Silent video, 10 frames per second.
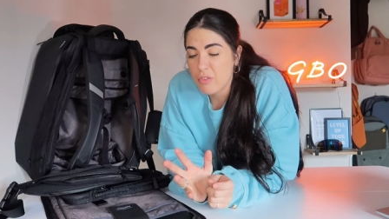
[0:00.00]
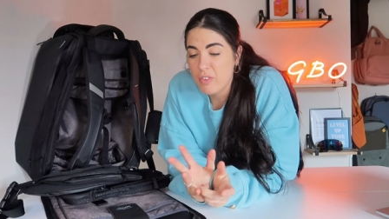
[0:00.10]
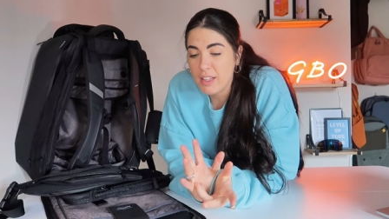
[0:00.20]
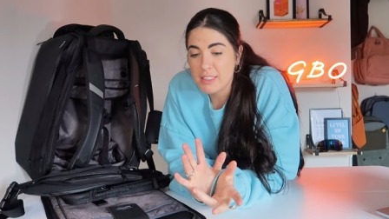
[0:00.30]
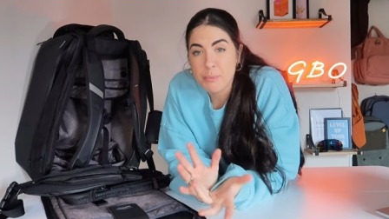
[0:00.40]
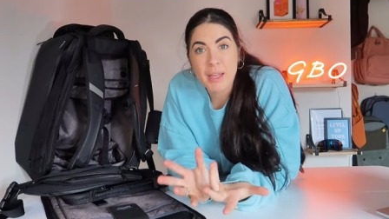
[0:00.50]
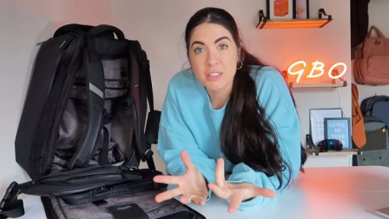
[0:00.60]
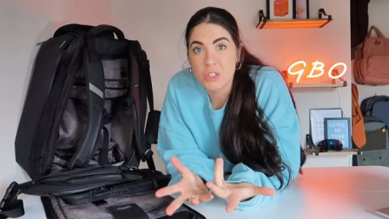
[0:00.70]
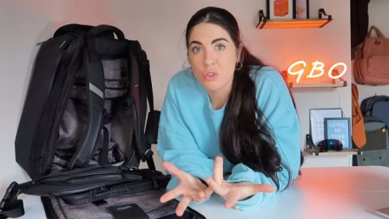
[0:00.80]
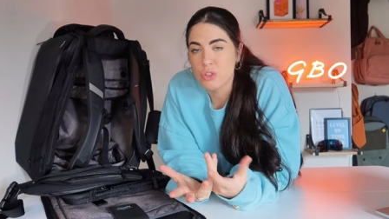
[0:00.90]
roughly,
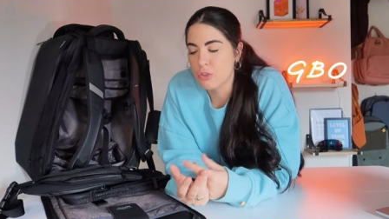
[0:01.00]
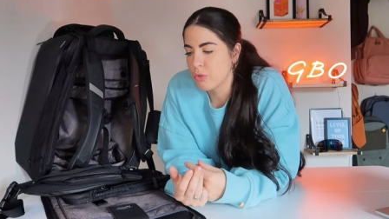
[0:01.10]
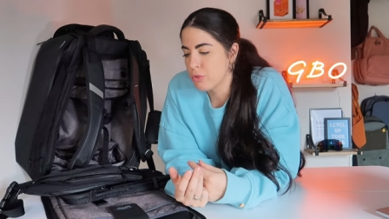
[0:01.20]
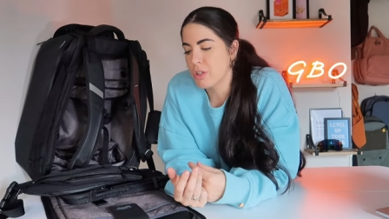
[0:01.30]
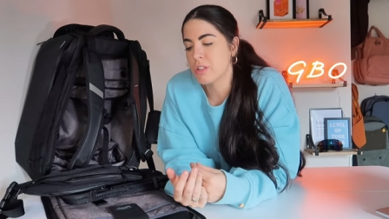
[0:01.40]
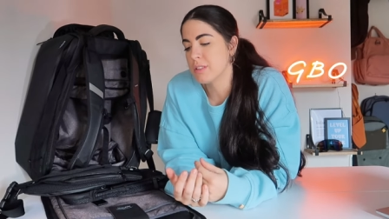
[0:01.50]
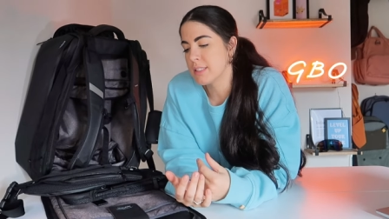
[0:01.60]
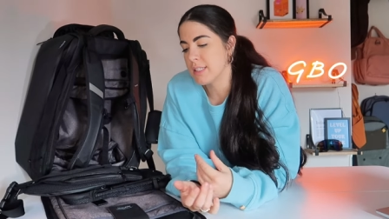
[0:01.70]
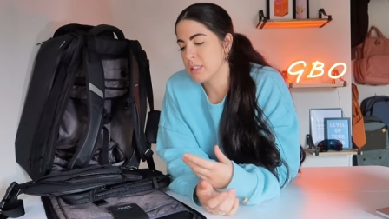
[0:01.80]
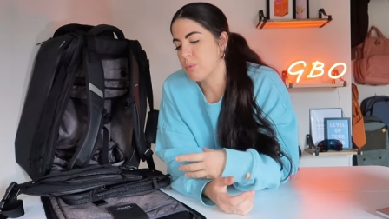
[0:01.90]
depending on your own
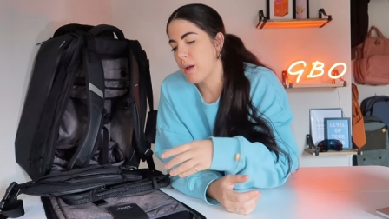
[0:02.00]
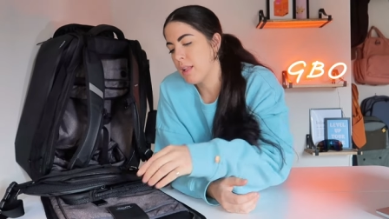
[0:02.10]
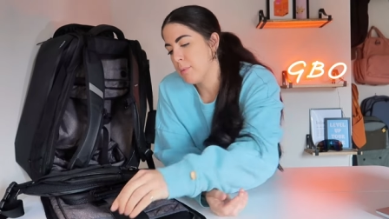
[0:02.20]
currency as well,